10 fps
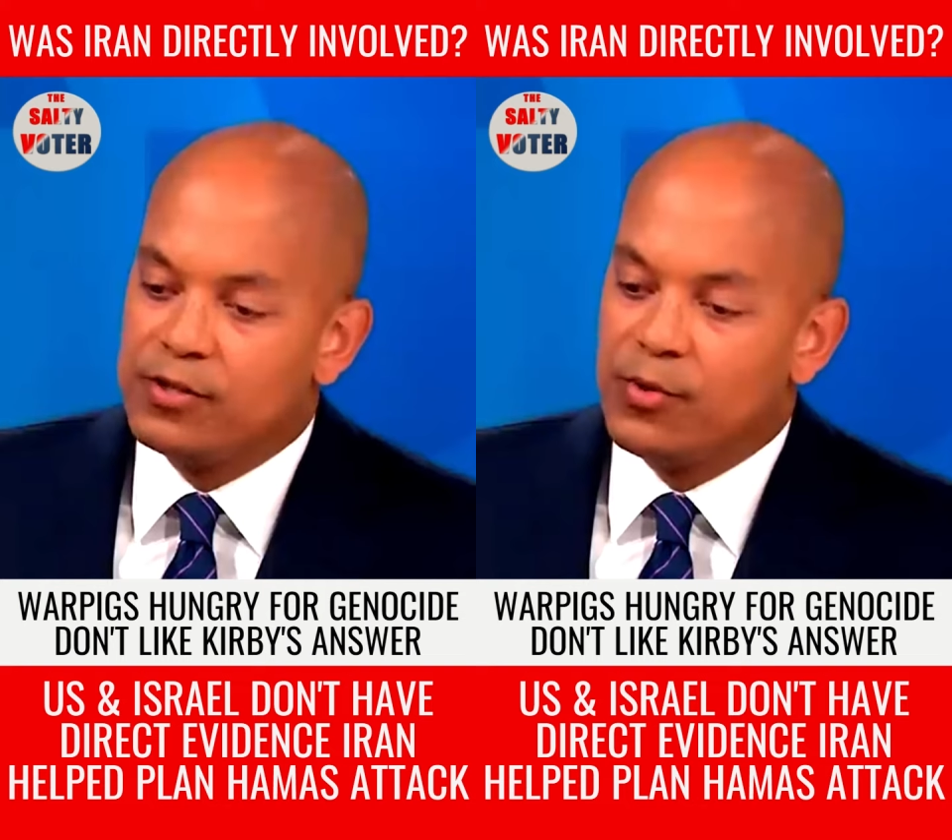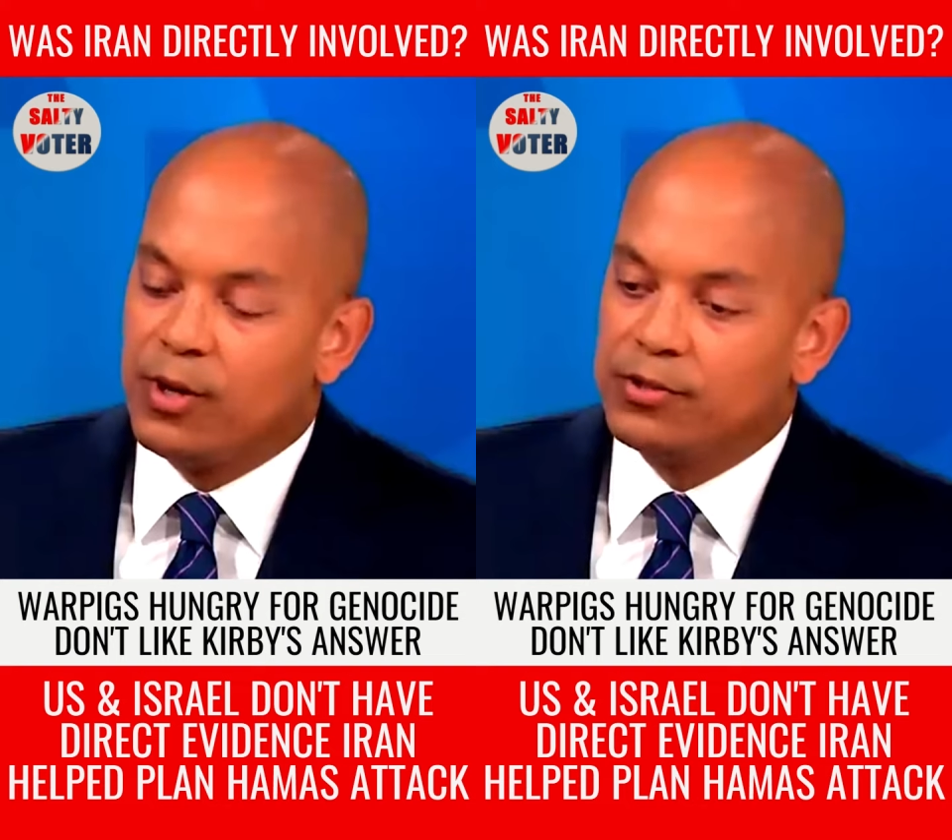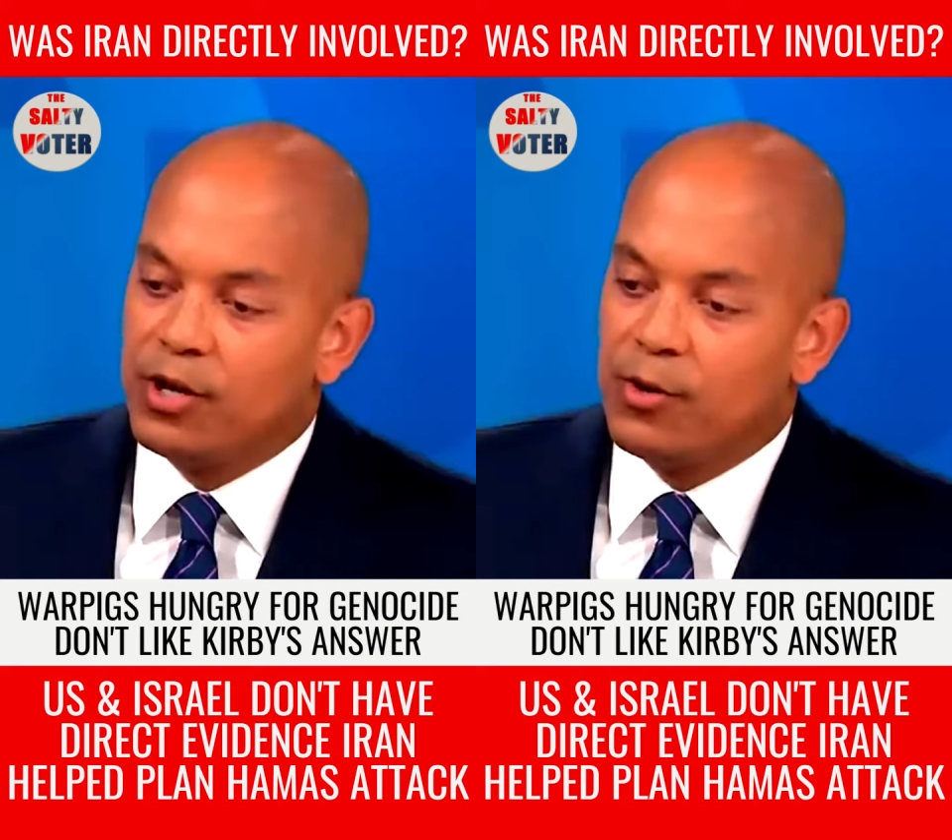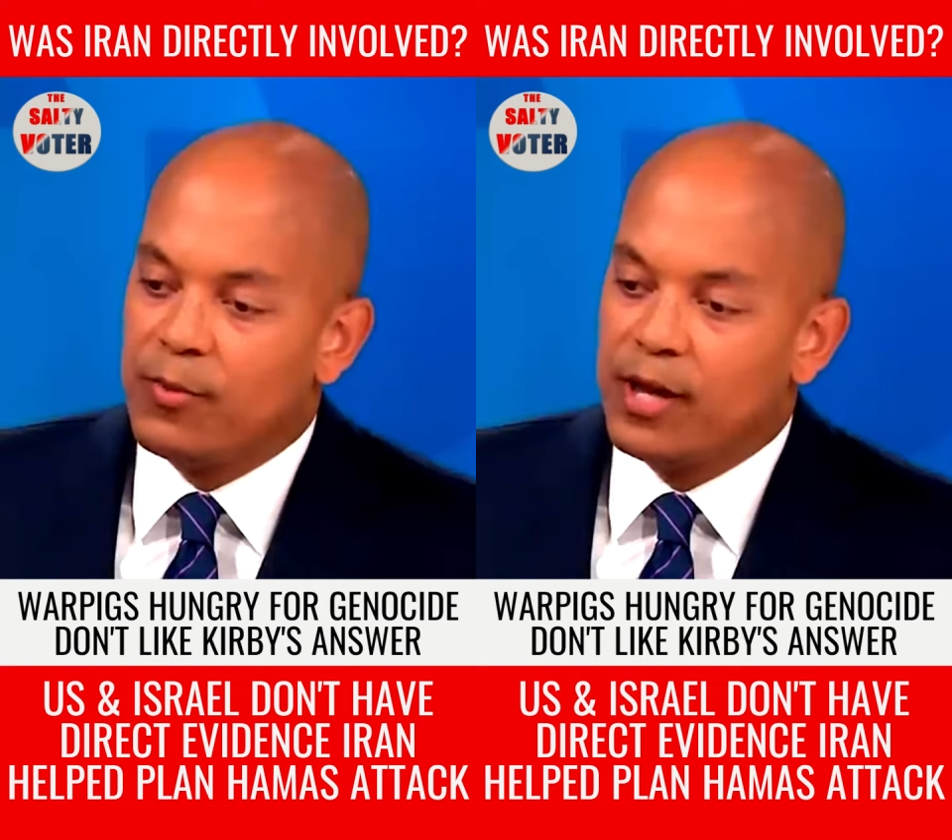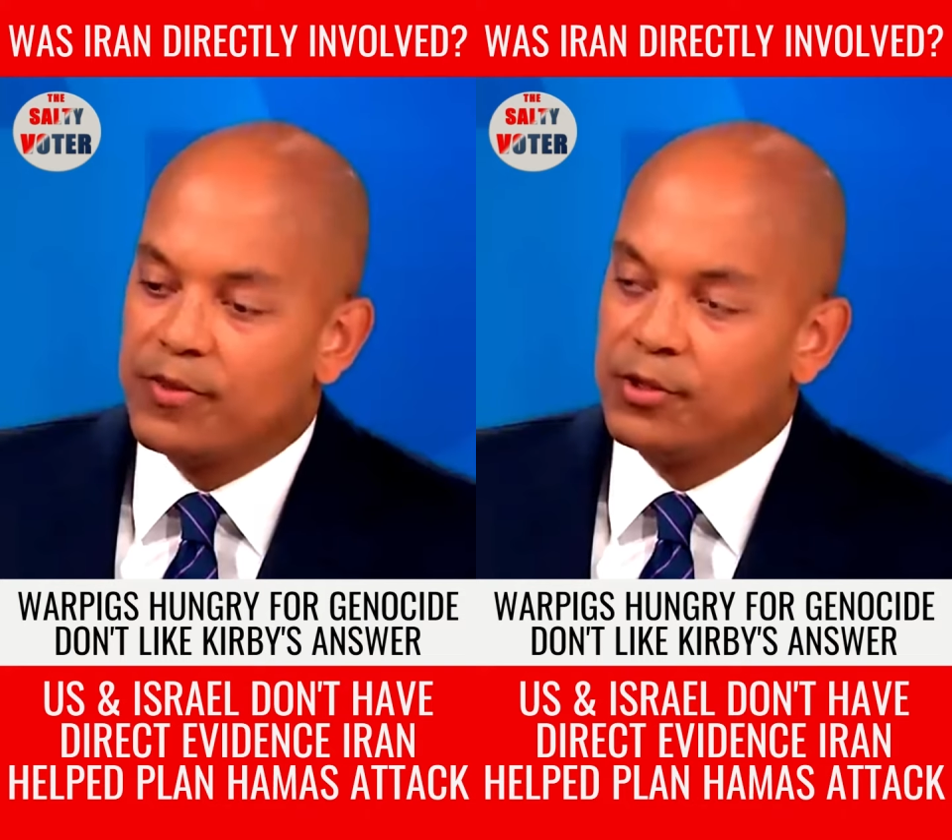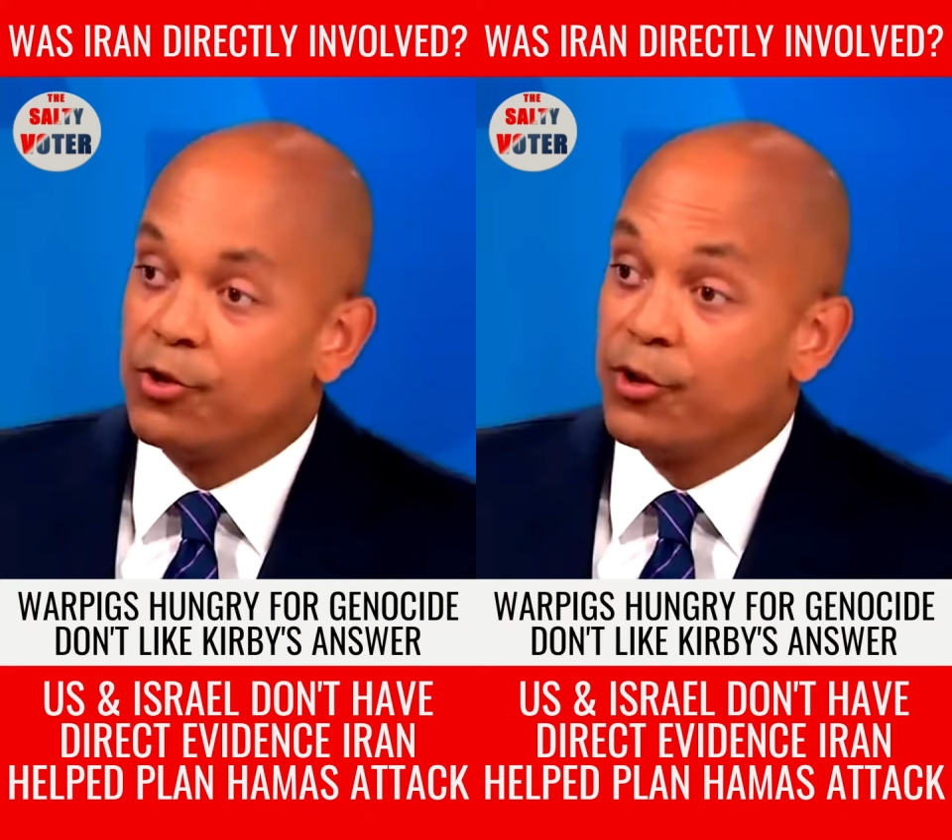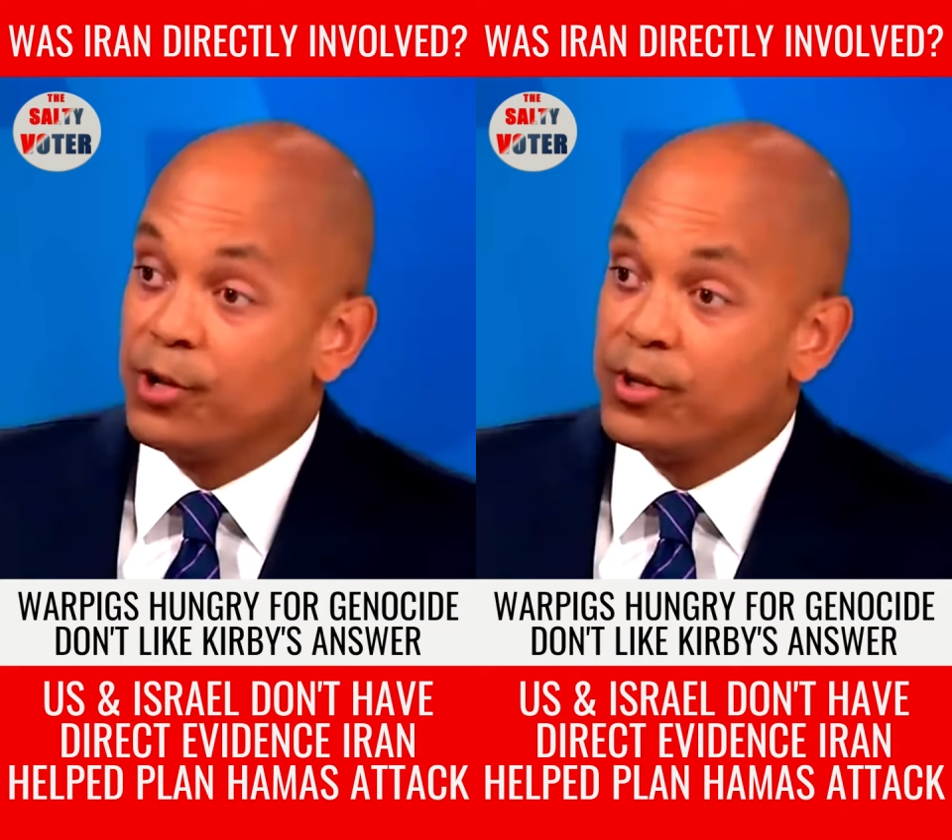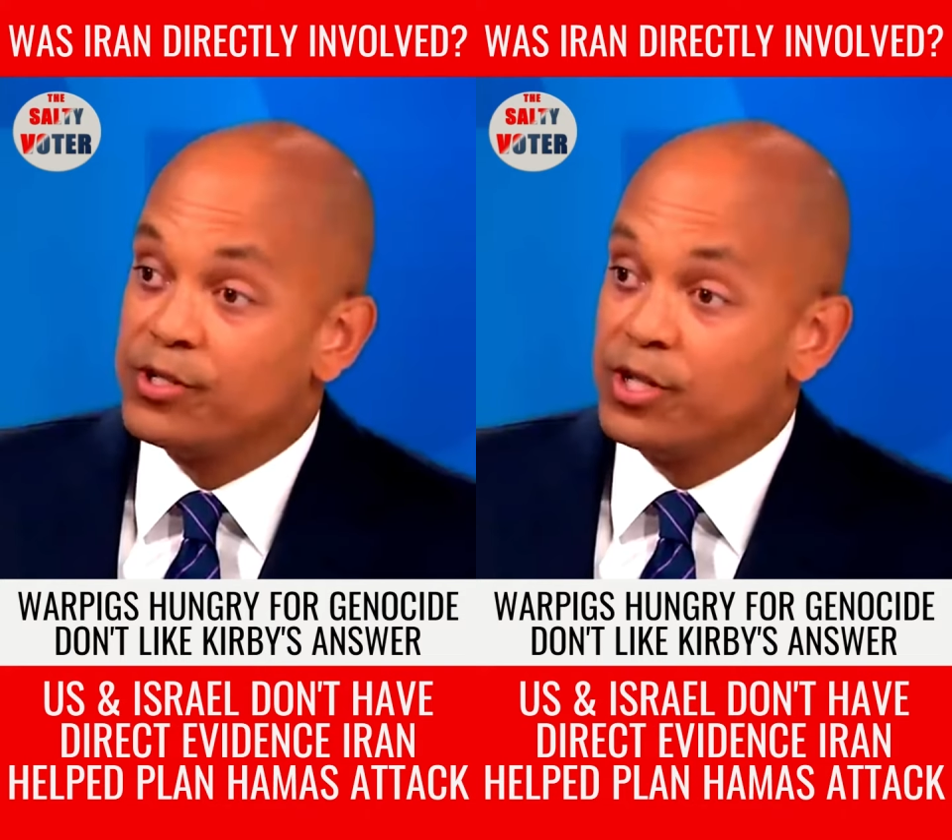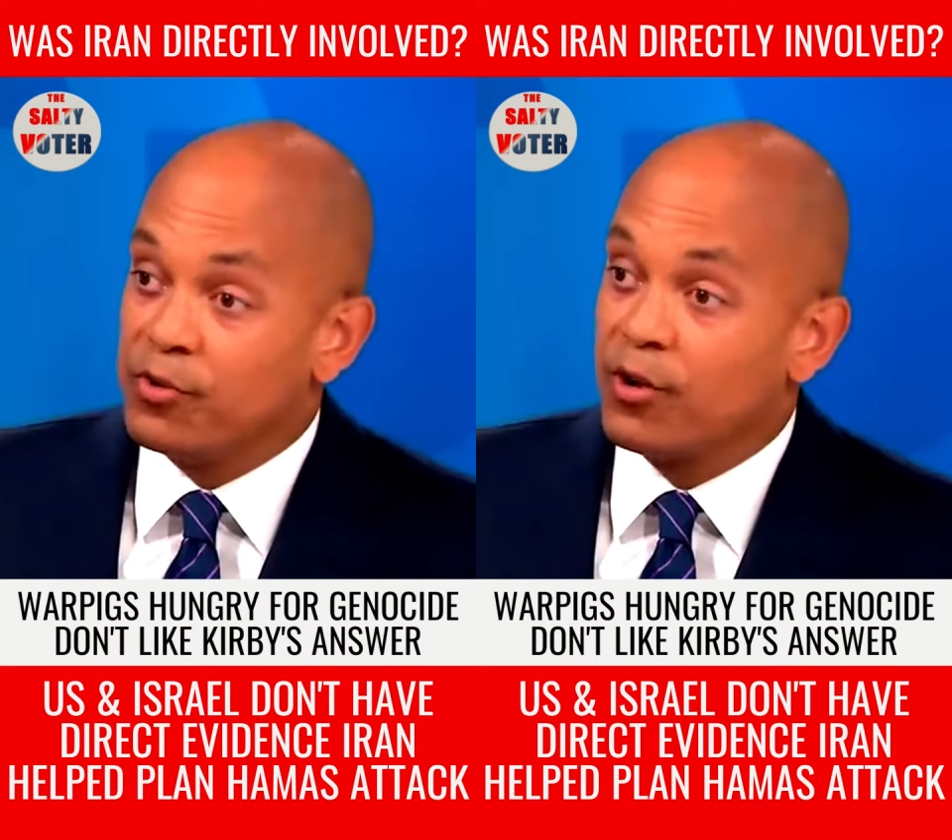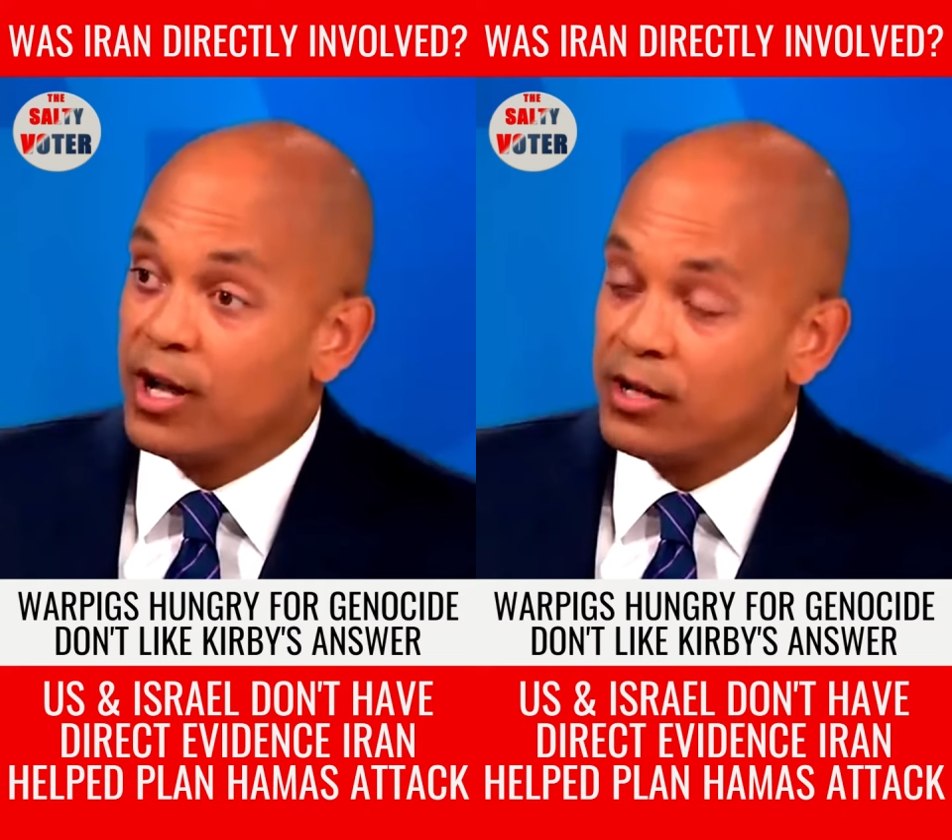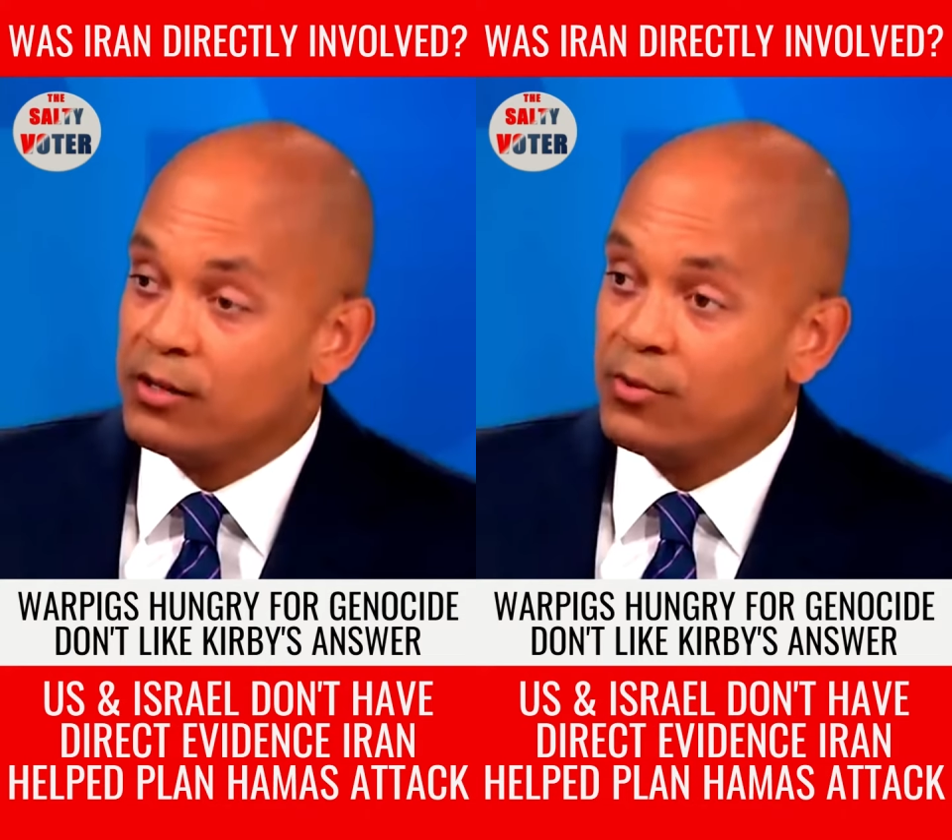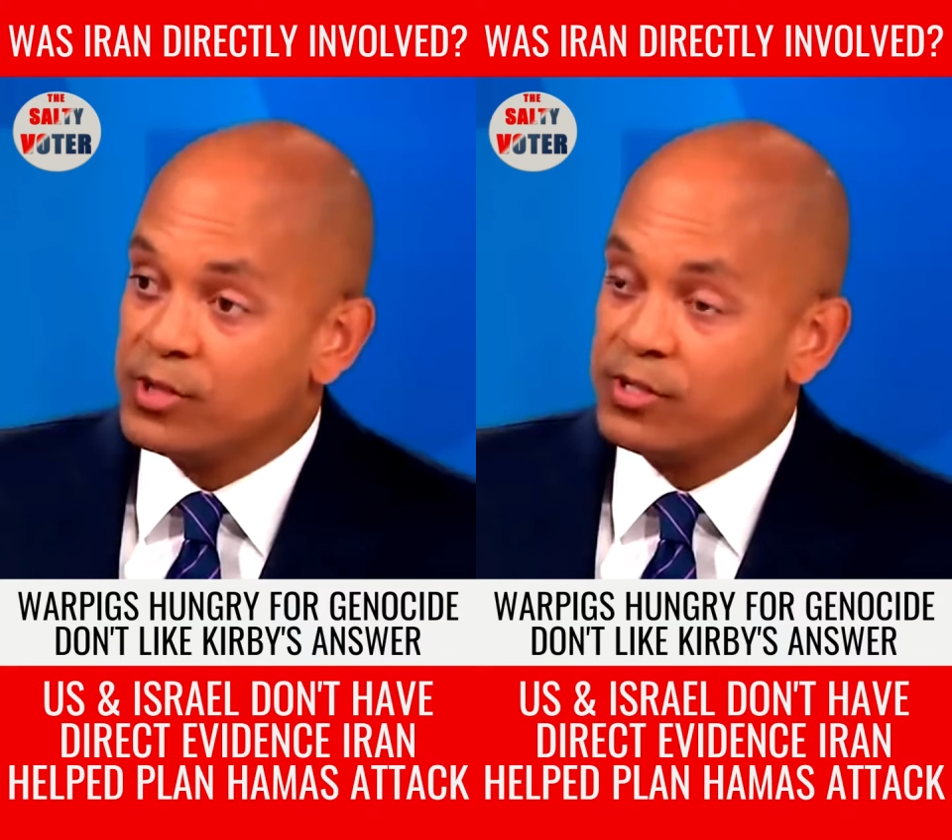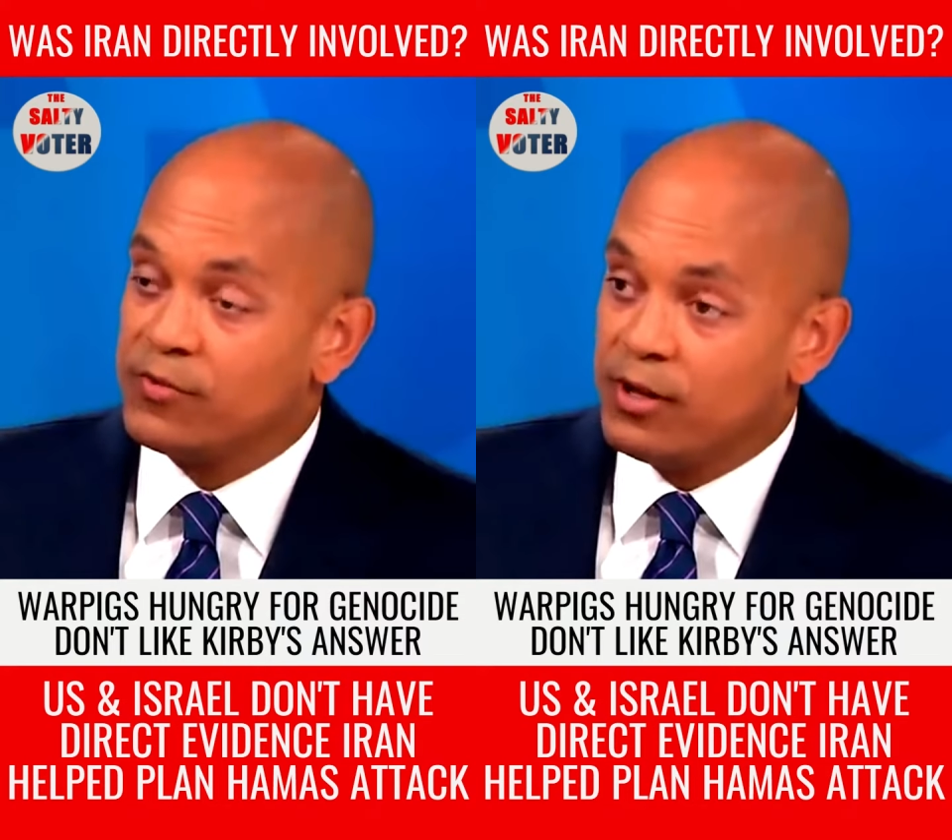as you well know, about the degree to which Iran was